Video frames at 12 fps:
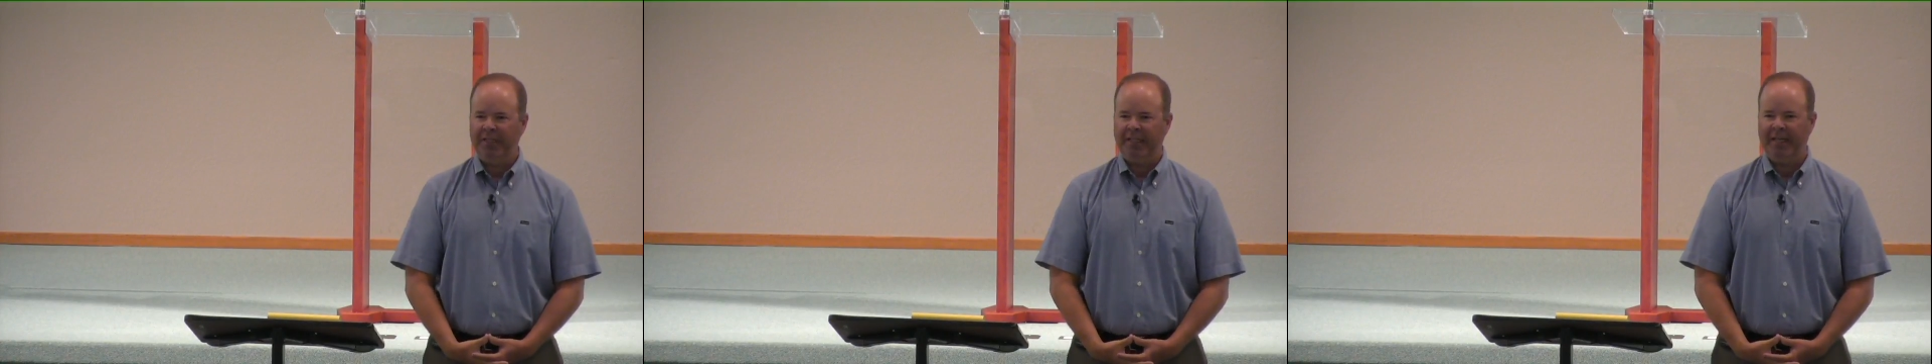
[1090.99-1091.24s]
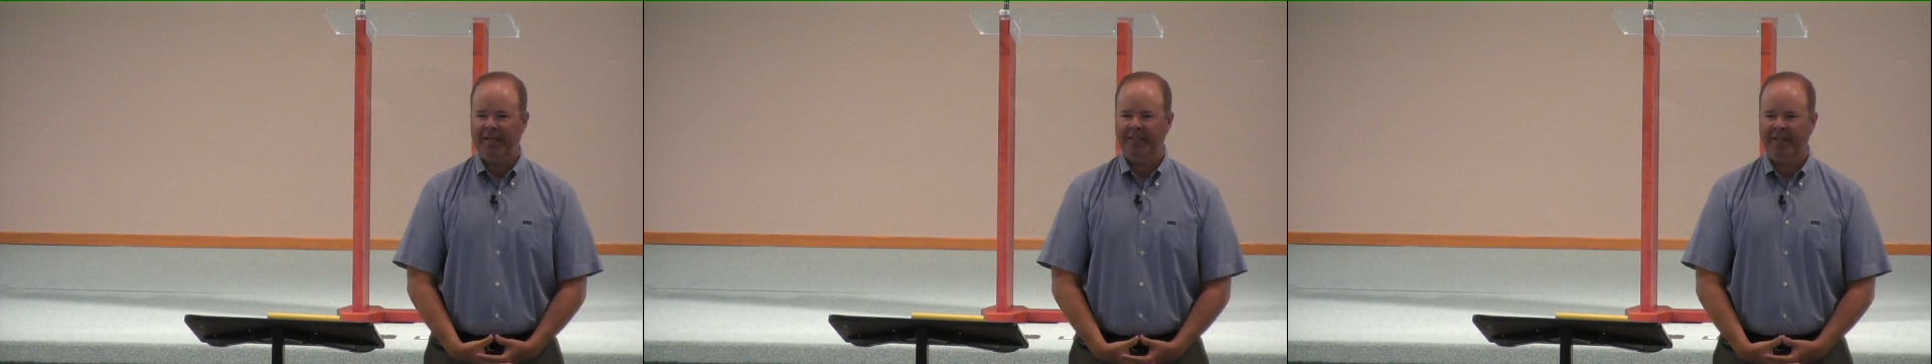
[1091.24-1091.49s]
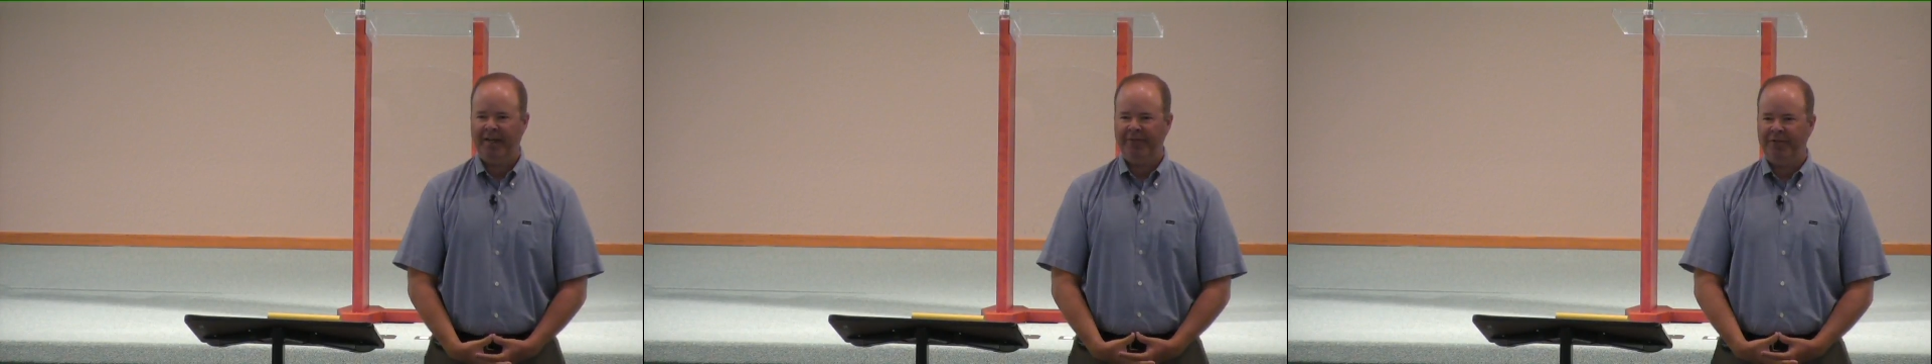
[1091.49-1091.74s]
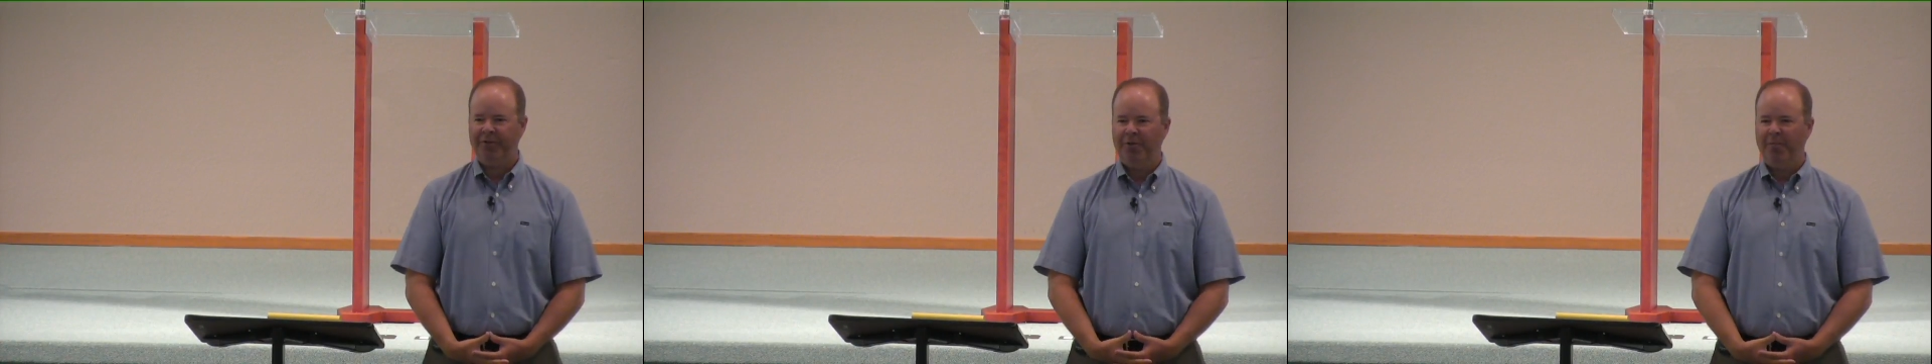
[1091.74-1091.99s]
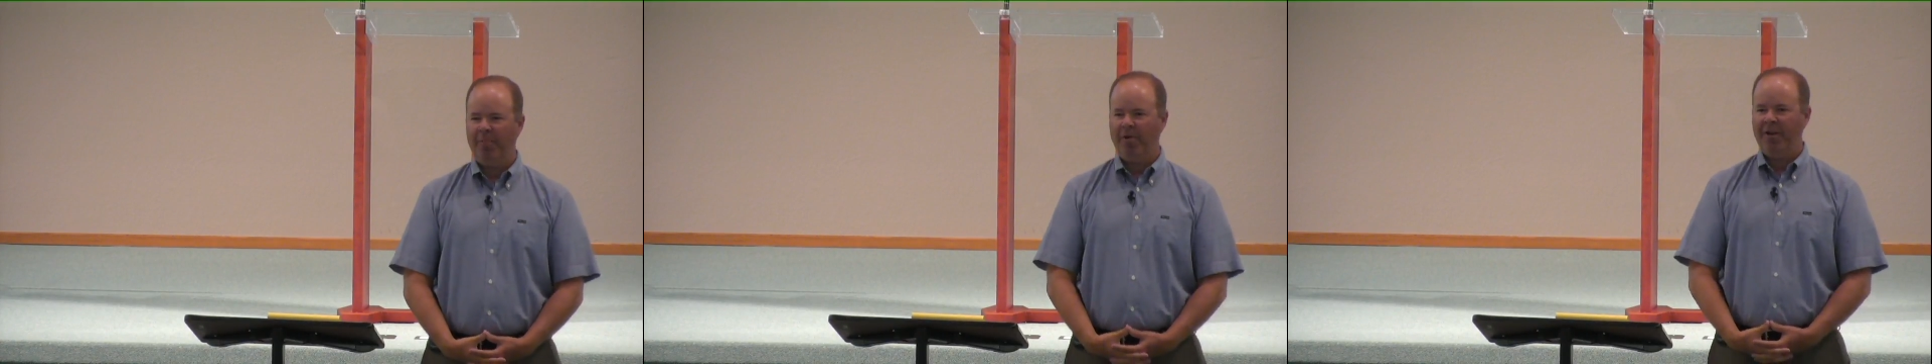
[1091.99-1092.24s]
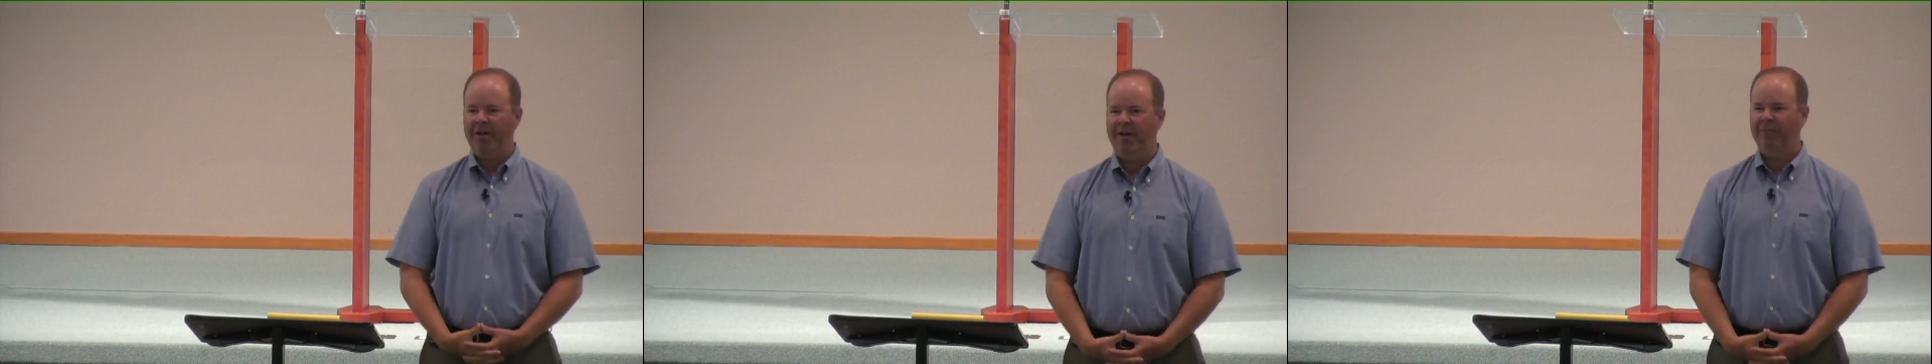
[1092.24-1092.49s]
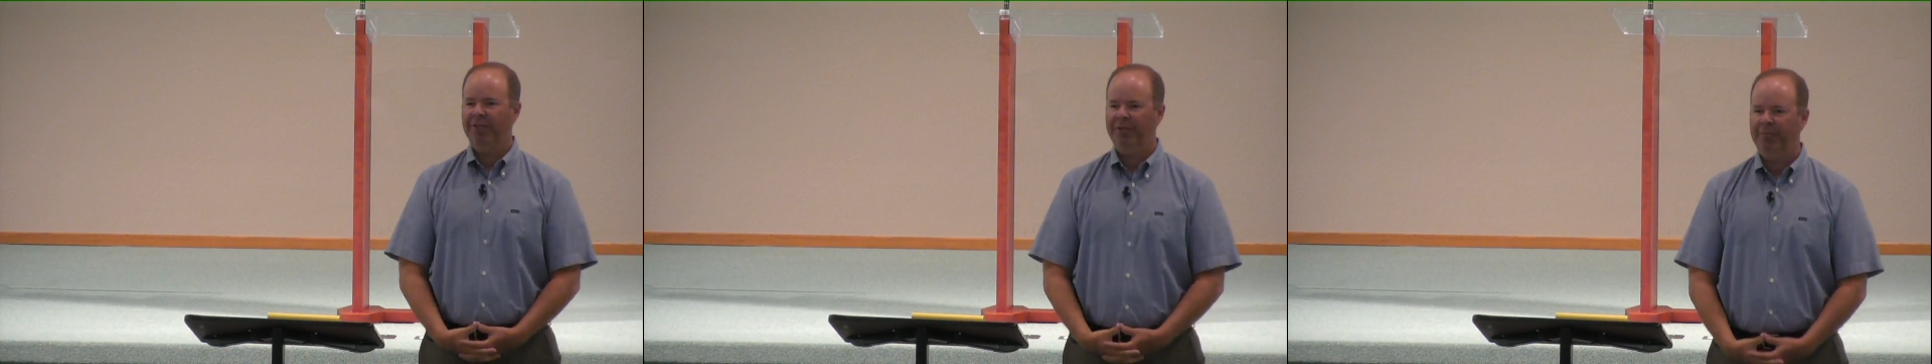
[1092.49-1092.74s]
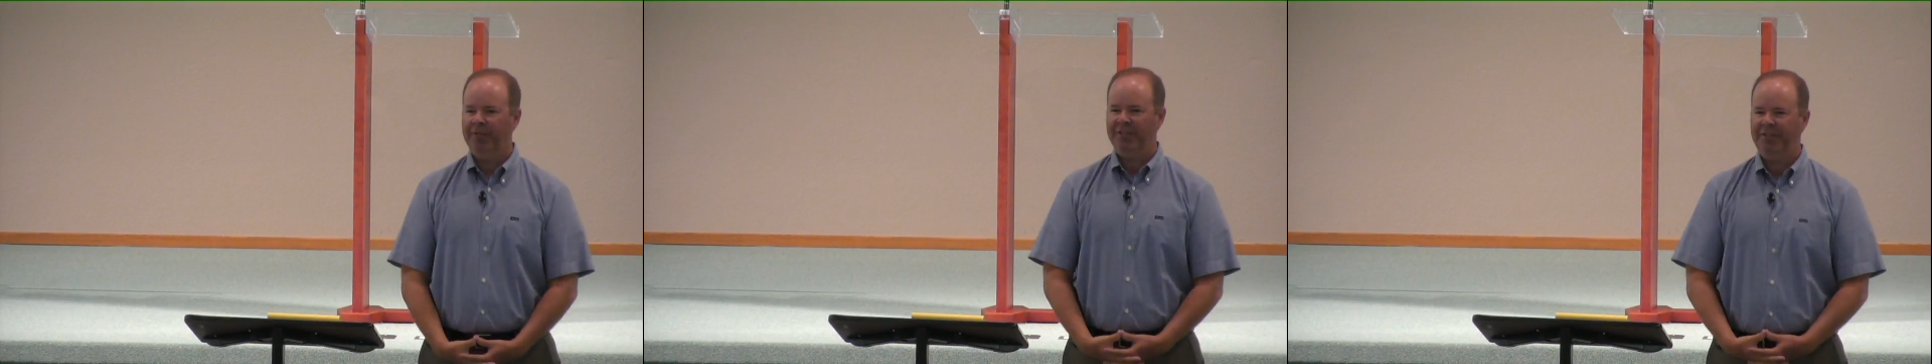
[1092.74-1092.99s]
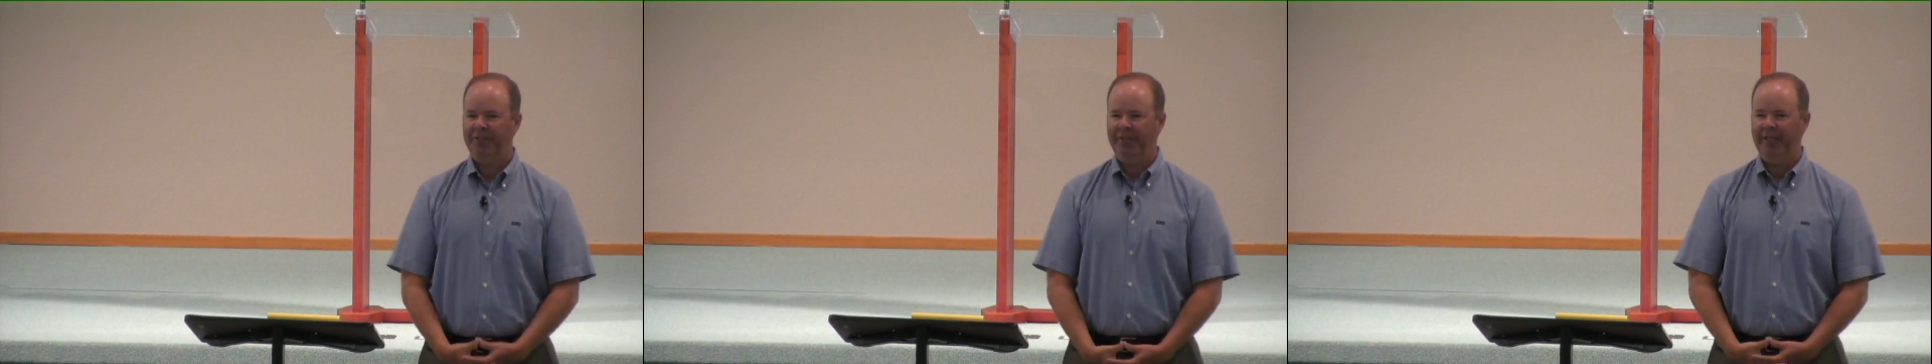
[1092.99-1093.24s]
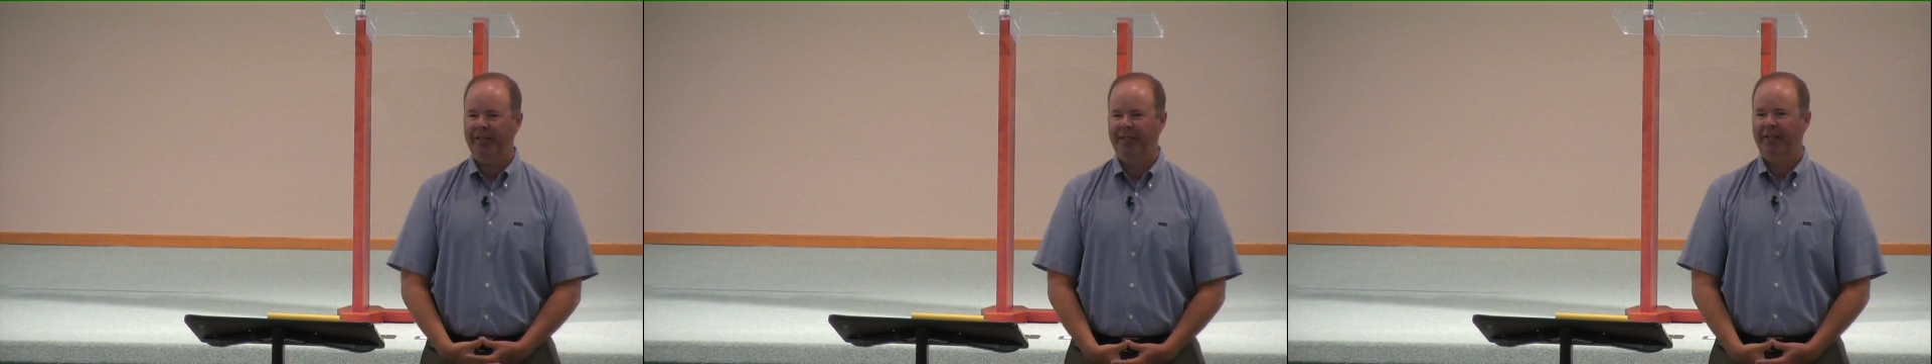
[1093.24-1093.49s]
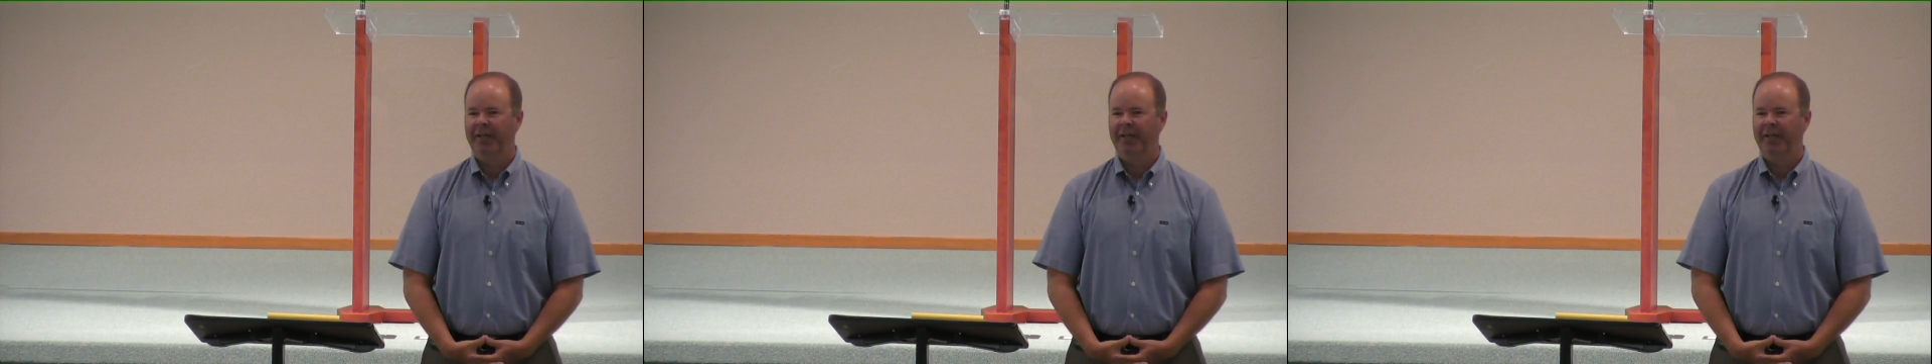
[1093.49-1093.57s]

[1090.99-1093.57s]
and that is I'd have to turn my brain off a little bit to do it,